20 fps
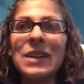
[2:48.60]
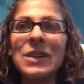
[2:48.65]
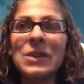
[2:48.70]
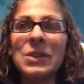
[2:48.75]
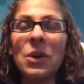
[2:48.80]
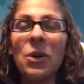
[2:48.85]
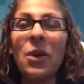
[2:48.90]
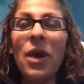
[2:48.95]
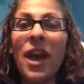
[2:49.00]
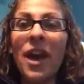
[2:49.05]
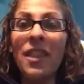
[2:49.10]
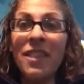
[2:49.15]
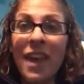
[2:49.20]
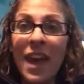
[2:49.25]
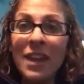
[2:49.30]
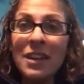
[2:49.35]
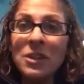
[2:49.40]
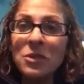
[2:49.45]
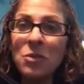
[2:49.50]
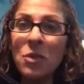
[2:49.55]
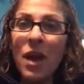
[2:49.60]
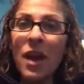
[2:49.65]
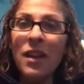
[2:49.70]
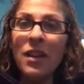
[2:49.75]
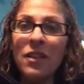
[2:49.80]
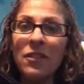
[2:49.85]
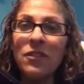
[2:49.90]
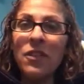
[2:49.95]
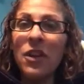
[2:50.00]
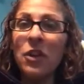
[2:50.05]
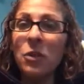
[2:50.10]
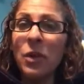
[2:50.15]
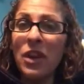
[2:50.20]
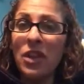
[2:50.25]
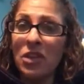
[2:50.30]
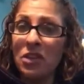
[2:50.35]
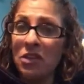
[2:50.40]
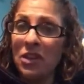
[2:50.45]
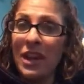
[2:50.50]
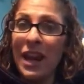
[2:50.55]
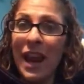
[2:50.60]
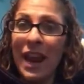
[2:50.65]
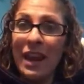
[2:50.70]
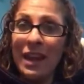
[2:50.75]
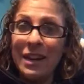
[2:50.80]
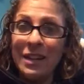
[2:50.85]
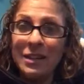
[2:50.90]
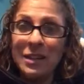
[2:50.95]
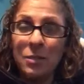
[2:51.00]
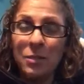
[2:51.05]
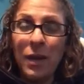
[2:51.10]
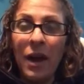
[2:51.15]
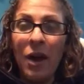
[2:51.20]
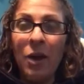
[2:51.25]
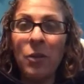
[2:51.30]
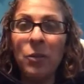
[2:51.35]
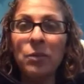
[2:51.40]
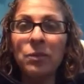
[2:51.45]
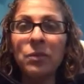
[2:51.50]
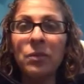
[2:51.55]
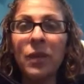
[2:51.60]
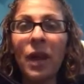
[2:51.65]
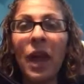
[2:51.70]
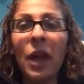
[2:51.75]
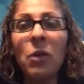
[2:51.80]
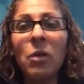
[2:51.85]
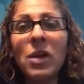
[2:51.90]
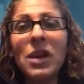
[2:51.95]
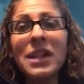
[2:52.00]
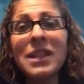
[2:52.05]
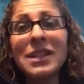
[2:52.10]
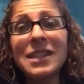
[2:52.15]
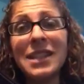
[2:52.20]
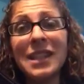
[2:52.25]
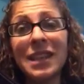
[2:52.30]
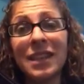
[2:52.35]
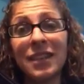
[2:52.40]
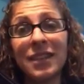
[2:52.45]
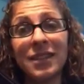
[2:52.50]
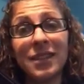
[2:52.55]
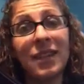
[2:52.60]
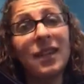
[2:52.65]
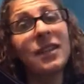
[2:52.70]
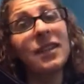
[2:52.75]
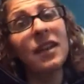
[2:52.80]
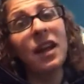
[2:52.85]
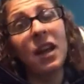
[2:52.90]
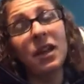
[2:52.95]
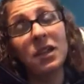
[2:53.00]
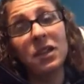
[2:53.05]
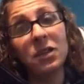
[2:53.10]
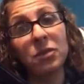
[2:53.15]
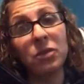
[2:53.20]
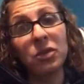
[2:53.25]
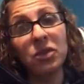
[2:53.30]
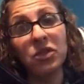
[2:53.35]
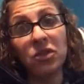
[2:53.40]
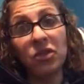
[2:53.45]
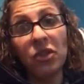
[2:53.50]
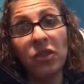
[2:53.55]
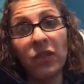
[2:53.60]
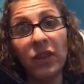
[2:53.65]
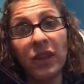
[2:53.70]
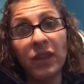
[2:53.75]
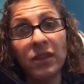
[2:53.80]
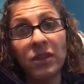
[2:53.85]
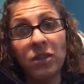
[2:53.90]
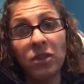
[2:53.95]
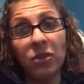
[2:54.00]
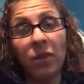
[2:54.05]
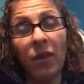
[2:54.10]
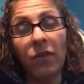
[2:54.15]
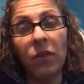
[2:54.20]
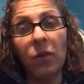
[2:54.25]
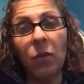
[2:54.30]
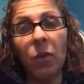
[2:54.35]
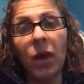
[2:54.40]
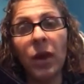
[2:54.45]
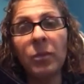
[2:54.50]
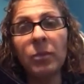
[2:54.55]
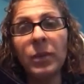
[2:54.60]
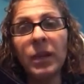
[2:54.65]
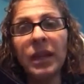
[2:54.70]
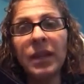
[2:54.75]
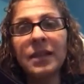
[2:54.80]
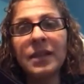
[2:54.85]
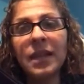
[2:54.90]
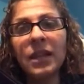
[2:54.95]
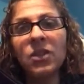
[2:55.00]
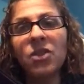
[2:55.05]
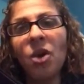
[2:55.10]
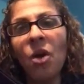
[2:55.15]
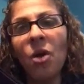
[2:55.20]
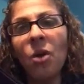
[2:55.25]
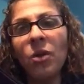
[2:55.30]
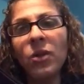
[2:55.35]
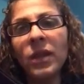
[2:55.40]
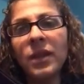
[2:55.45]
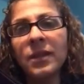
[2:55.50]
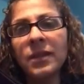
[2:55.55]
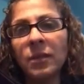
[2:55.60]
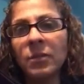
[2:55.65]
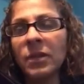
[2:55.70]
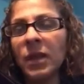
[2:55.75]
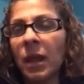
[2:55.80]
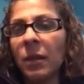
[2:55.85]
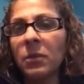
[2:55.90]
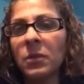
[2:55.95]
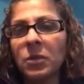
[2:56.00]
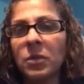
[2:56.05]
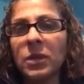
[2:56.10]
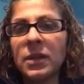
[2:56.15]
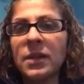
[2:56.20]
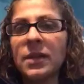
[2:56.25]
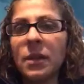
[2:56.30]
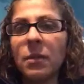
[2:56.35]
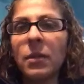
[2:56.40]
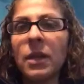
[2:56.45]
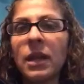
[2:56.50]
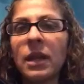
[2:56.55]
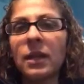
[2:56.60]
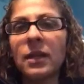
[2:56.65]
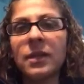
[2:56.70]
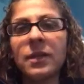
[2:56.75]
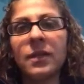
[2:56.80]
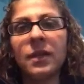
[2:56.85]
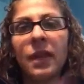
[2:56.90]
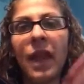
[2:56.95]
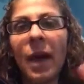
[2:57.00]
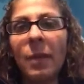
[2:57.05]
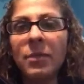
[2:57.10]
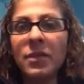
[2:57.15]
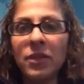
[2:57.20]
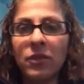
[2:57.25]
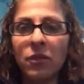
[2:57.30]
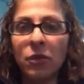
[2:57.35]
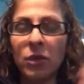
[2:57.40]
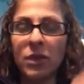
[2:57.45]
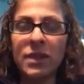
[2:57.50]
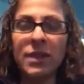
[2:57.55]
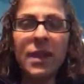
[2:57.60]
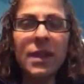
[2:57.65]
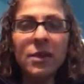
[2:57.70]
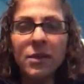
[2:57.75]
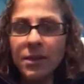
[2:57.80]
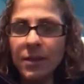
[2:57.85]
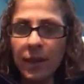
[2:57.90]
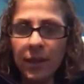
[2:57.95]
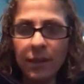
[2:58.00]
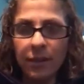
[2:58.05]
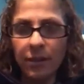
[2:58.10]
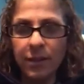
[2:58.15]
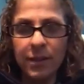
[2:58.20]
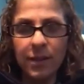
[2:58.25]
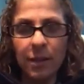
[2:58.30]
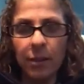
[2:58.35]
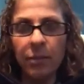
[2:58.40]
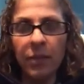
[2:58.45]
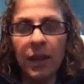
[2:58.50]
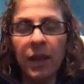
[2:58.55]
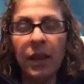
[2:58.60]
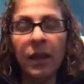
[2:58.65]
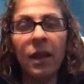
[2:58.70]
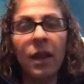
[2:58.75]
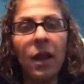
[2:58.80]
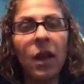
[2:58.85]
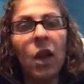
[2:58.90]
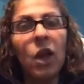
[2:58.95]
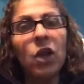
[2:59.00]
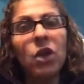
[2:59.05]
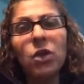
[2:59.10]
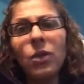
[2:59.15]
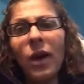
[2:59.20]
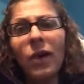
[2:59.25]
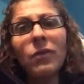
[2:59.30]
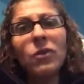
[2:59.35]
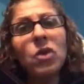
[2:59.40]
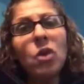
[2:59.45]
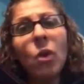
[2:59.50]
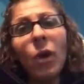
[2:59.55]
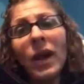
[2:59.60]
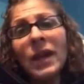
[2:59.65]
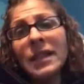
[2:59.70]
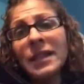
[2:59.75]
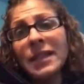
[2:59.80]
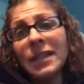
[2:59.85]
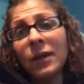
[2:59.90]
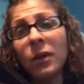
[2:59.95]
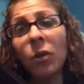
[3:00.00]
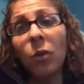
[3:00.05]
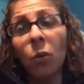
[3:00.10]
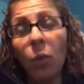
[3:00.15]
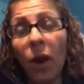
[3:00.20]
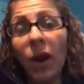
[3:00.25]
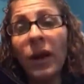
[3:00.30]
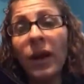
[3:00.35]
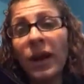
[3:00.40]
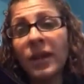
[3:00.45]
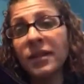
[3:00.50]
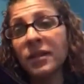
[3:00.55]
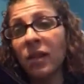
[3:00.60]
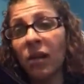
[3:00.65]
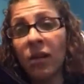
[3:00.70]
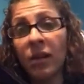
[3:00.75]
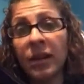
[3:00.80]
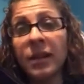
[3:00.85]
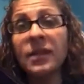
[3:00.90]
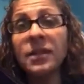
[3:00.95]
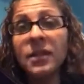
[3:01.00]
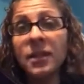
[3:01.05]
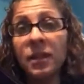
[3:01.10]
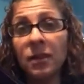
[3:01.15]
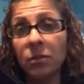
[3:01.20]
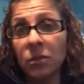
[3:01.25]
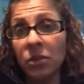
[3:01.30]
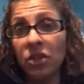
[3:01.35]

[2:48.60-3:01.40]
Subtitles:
So that's what Featherweight 38 is about. I wanted to extend customer service to everyone, because I know that sometimes when somebody slaps a for sale sign on something, you have no idea what has gone into the